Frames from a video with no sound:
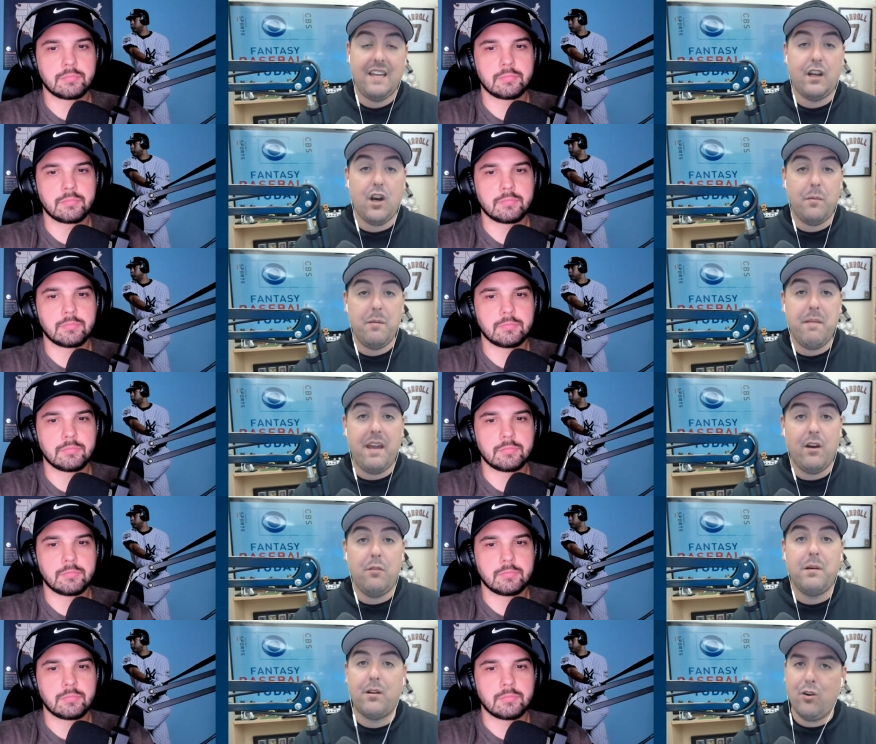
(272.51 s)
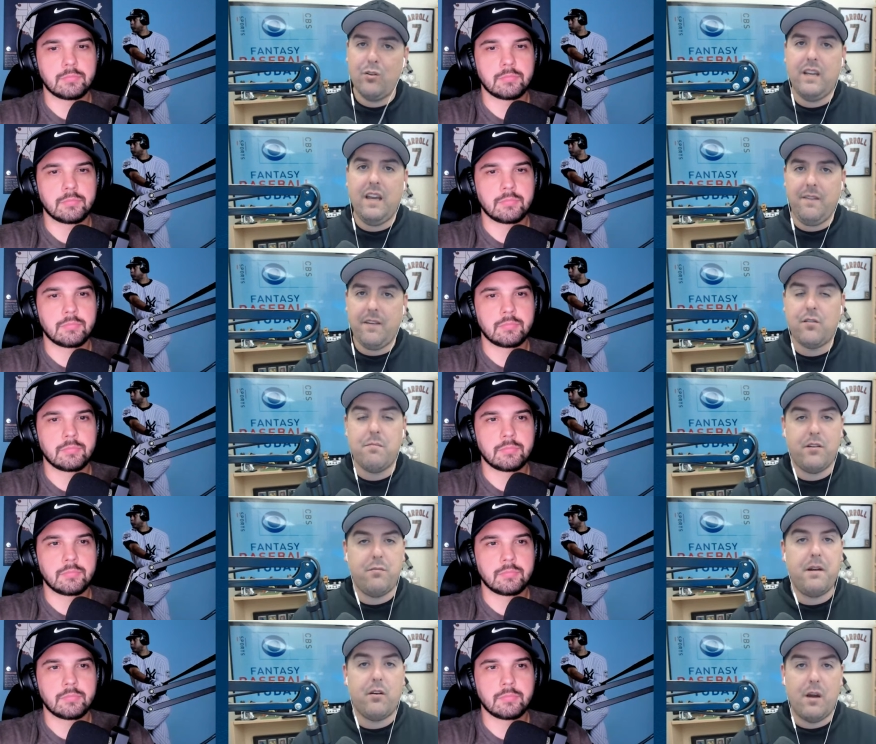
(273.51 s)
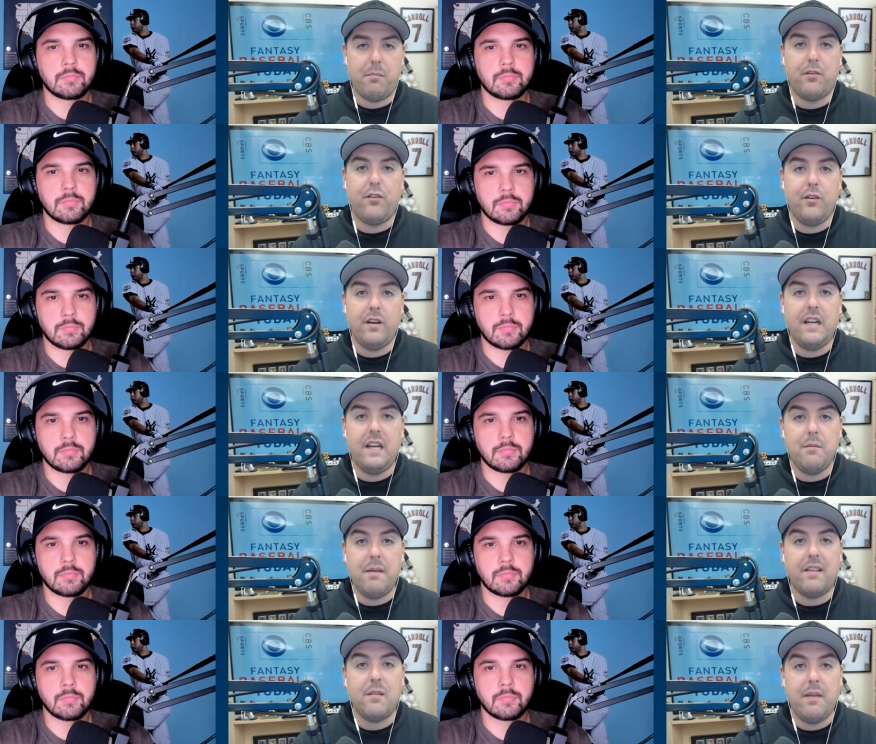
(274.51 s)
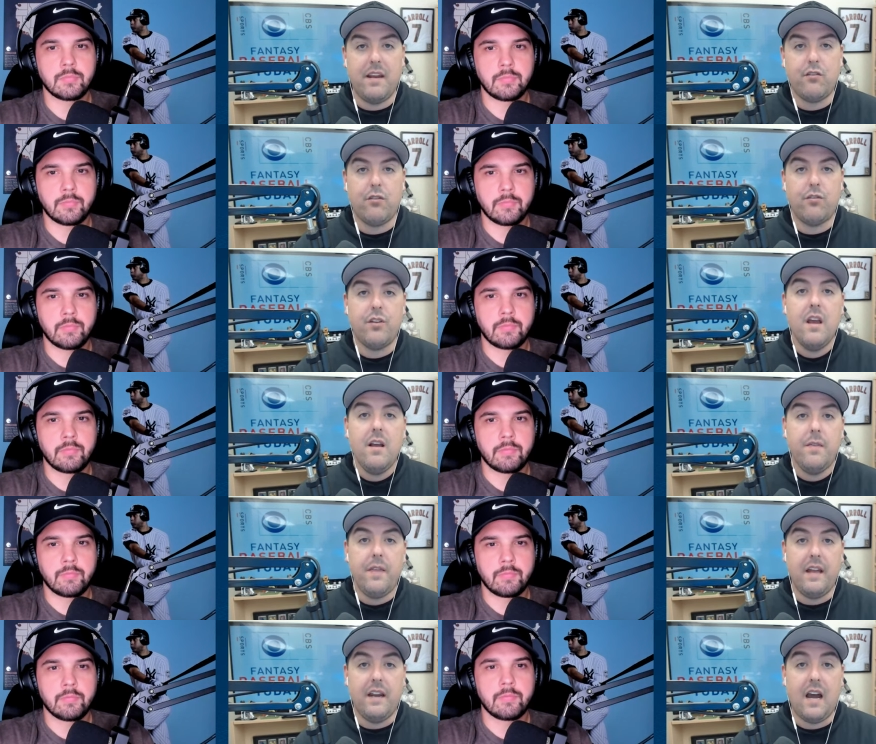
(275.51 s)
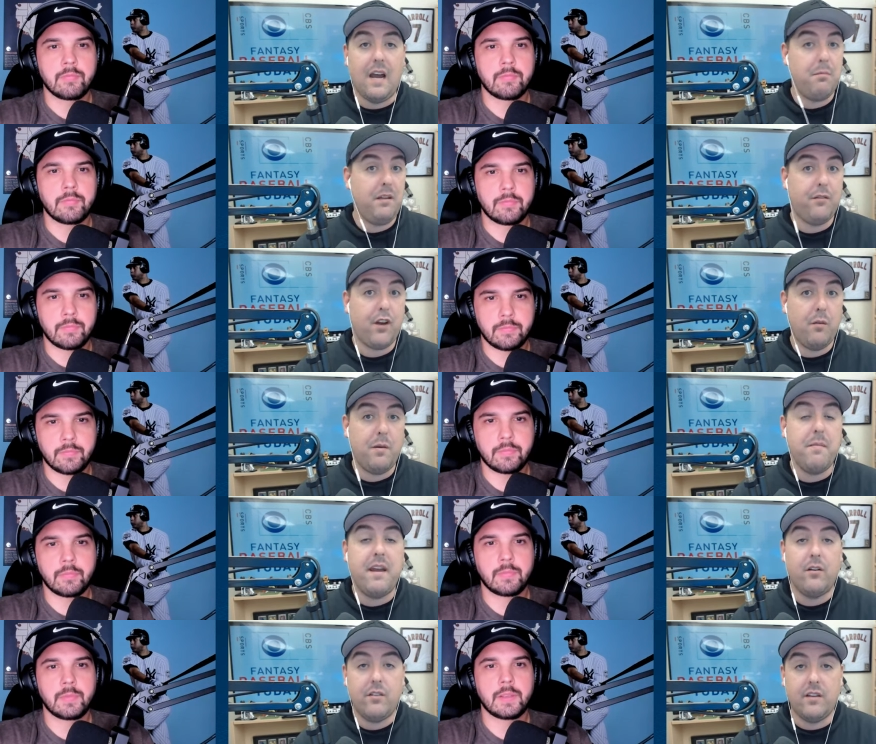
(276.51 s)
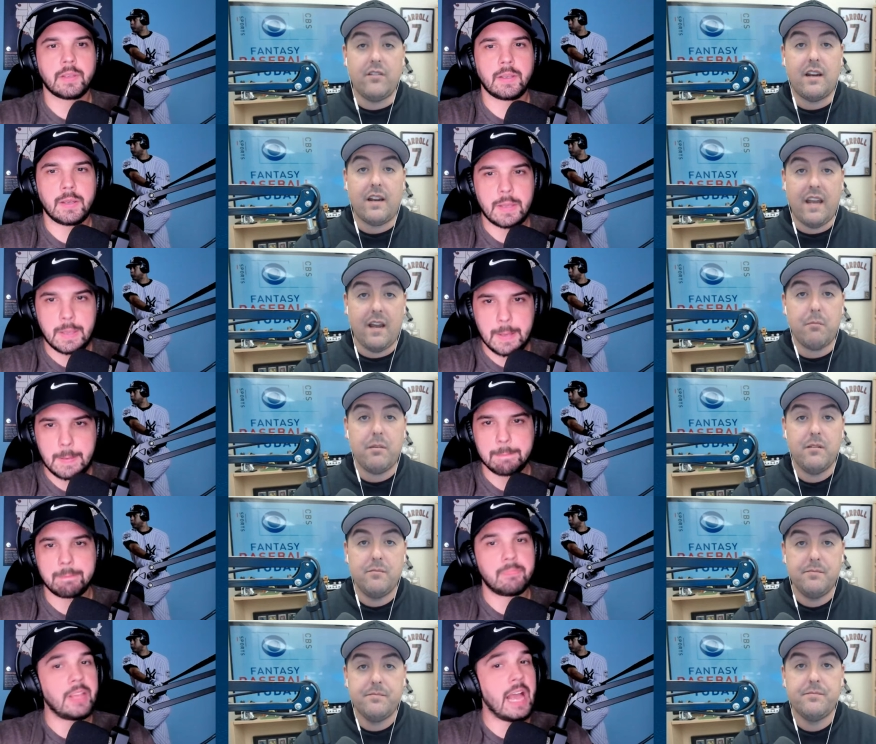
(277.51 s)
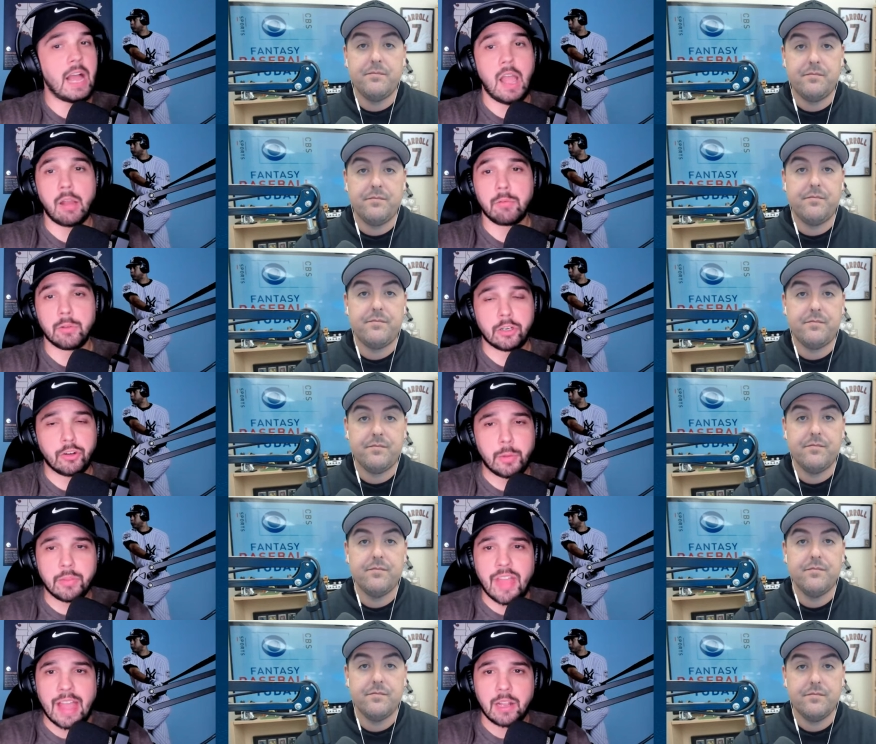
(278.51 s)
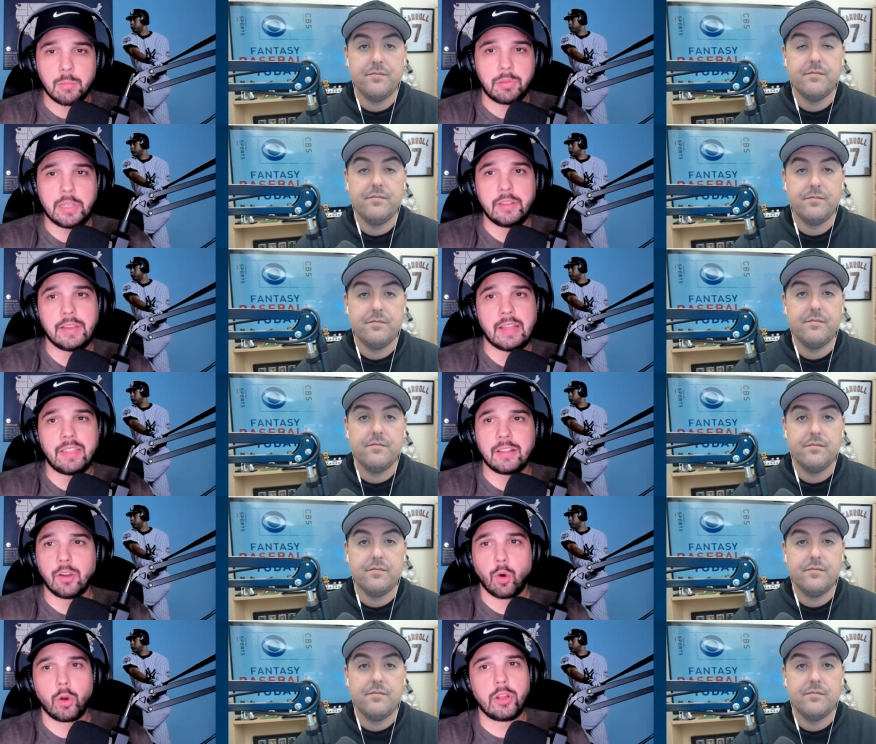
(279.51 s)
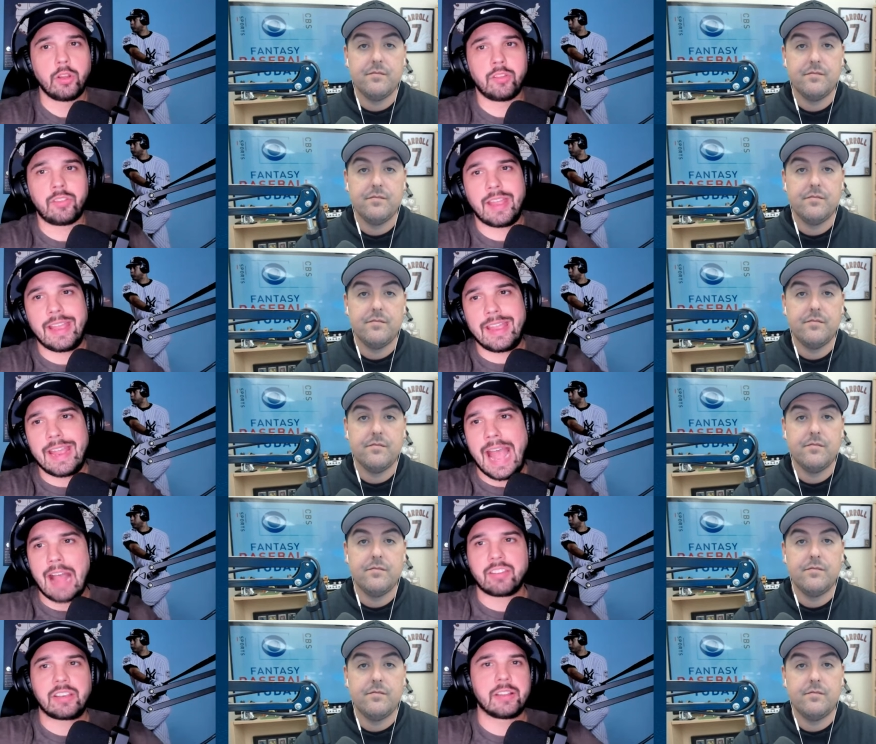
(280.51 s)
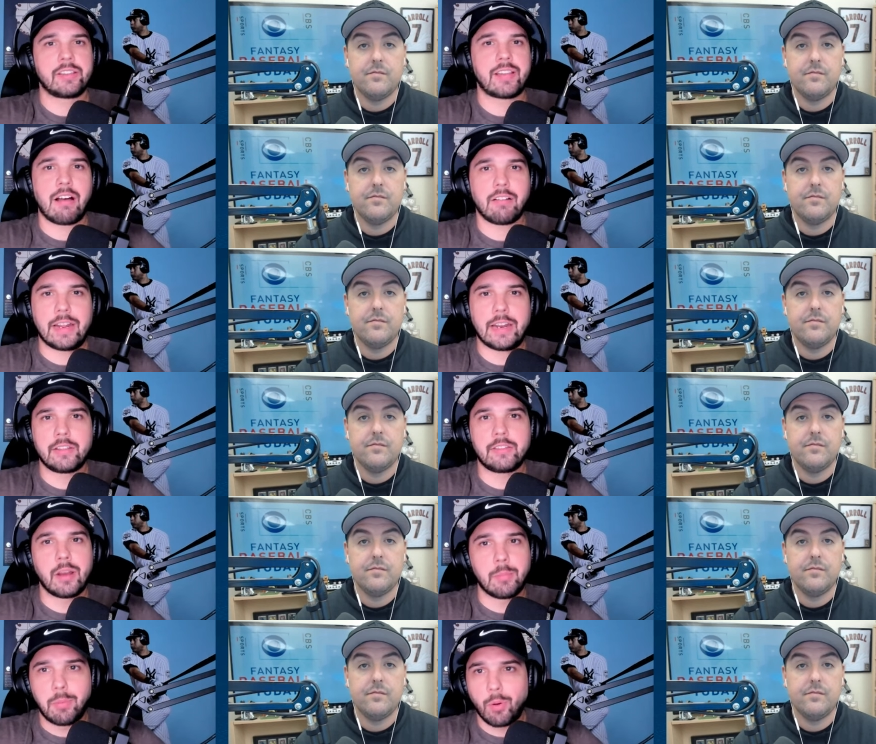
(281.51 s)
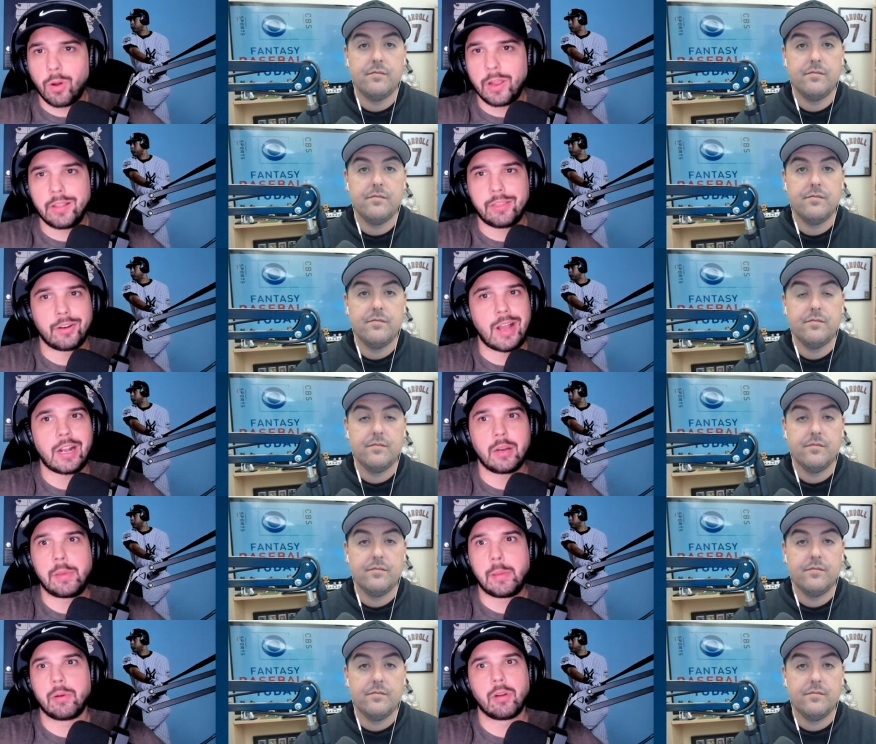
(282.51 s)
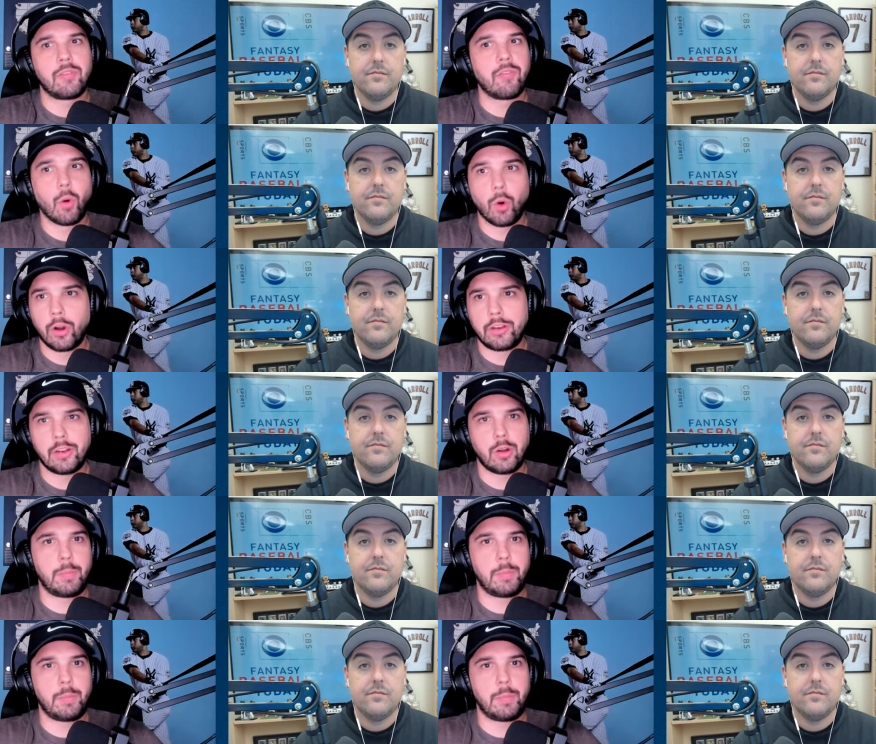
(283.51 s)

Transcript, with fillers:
Speaker 1: I think Coby Mayo, but Colt Keith has a much better opportunity to make the majors than I believe Coby Mayo does out of camp.
Speaker 2: Yeah, I would agree with that completely. I think the Orioles, they have to consolidate at some point. They're not going to be able to afford, you know,